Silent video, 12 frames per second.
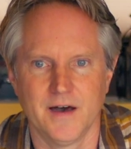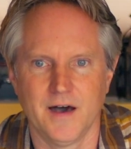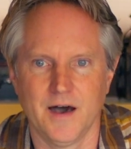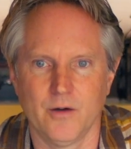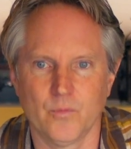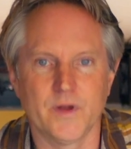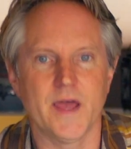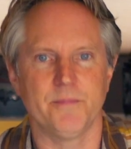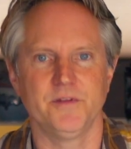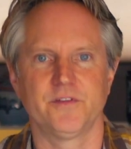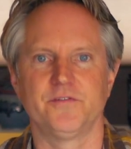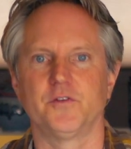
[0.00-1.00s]
What
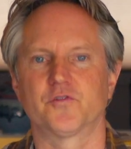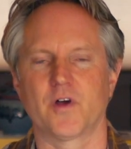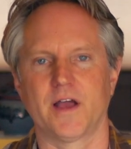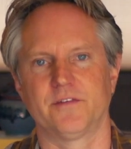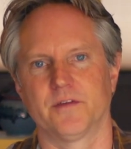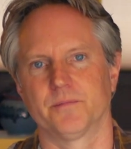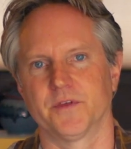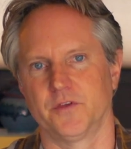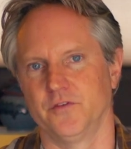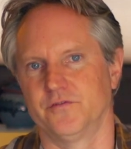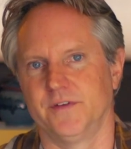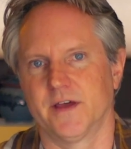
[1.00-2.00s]
happens if you try something
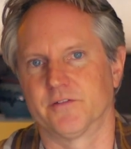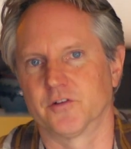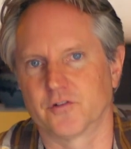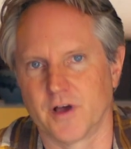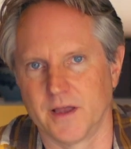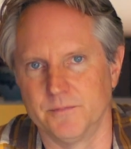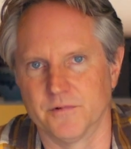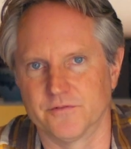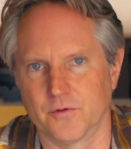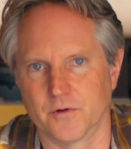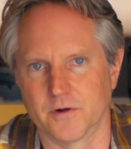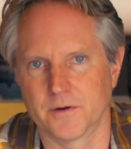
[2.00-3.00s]
you've never tried
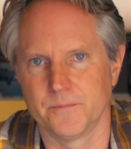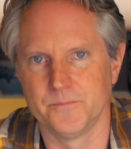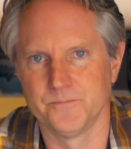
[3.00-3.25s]
before?